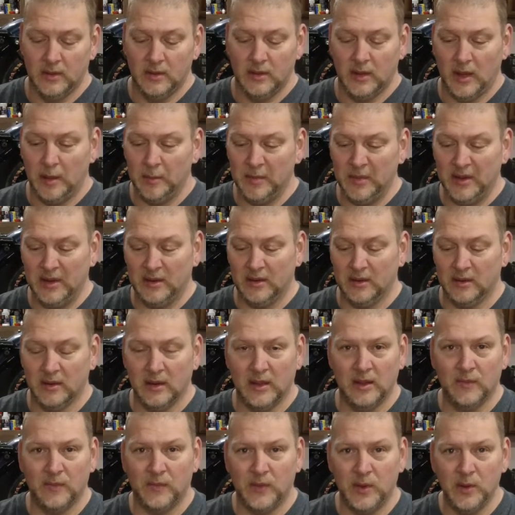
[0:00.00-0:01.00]
I mean,
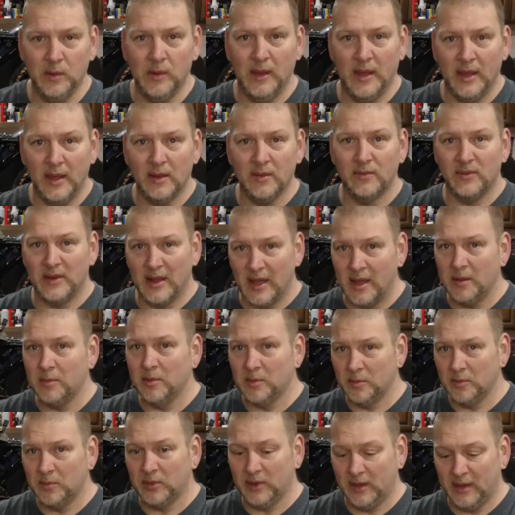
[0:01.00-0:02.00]
if you have
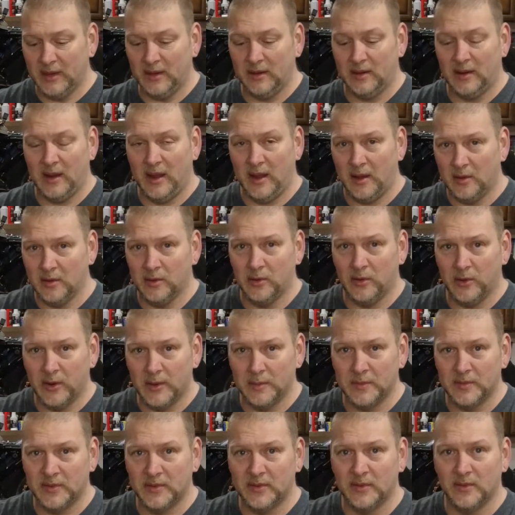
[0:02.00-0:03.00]
diamond plate handle
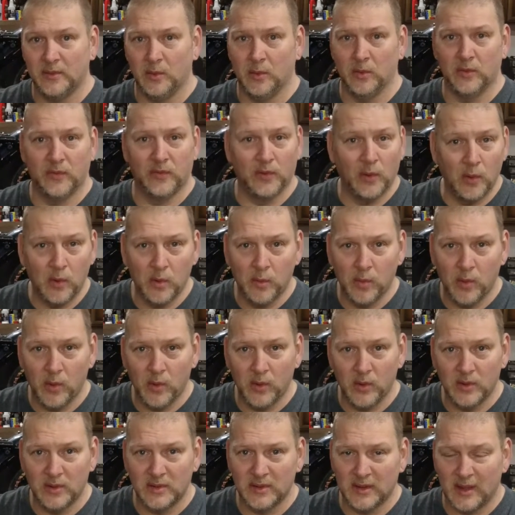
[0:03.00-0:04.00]
grips or
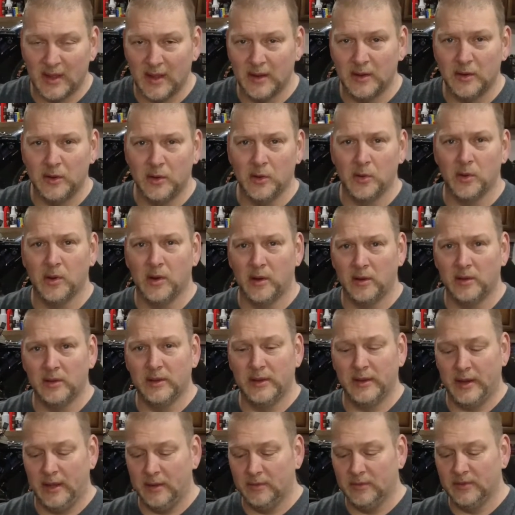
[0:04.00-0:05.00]
floorboards on your Harley
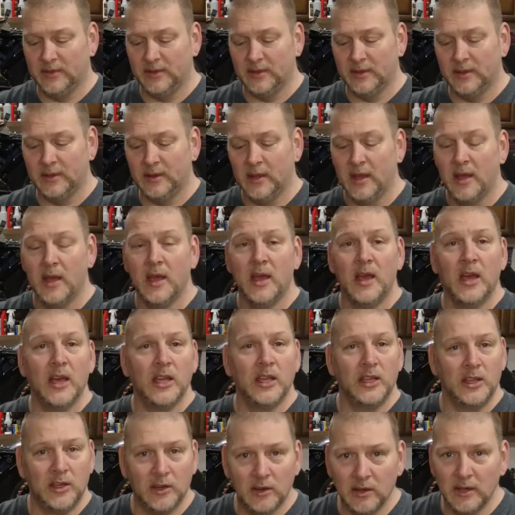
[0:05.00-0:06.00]
Davidson,
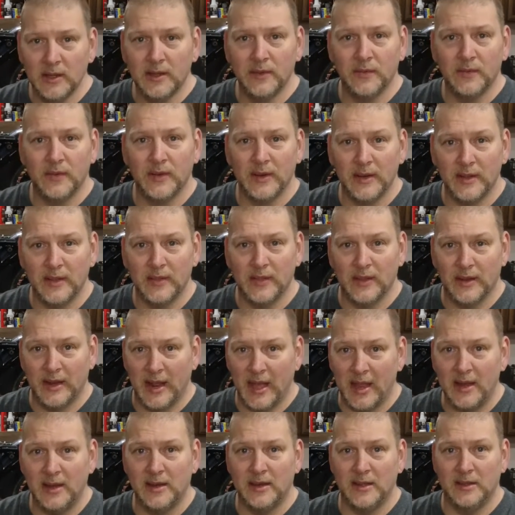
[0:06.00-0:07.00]
you're living in the
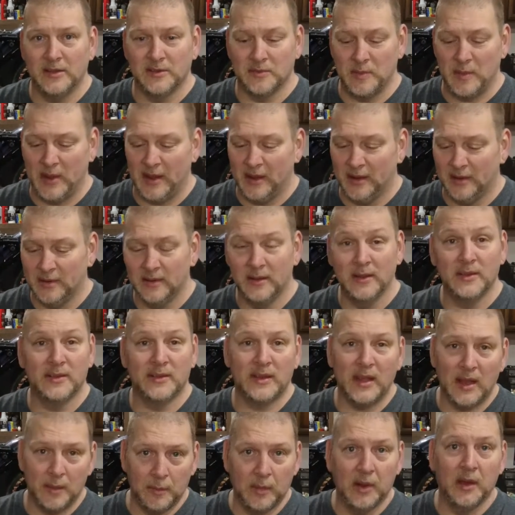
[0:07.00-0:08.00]
90s, man. It's
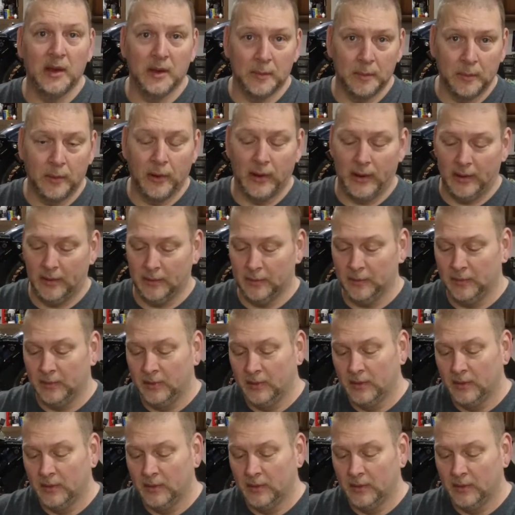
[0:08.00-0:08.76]
time to upgrade them.